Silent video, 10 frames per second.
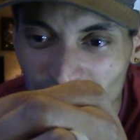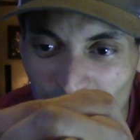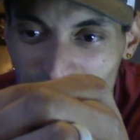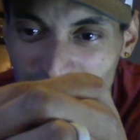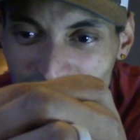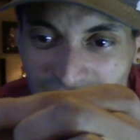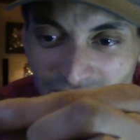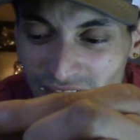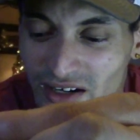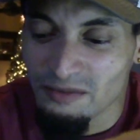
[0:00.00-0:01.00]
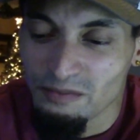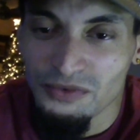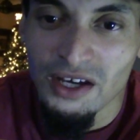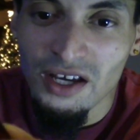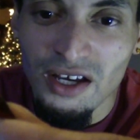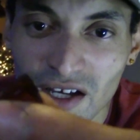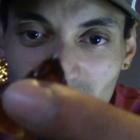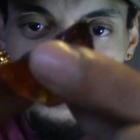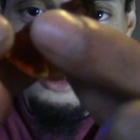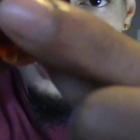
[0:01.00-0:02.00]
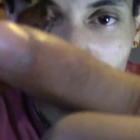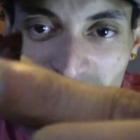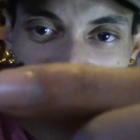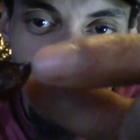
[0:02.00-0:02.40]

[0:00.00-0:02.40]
egg would taste like, and literally the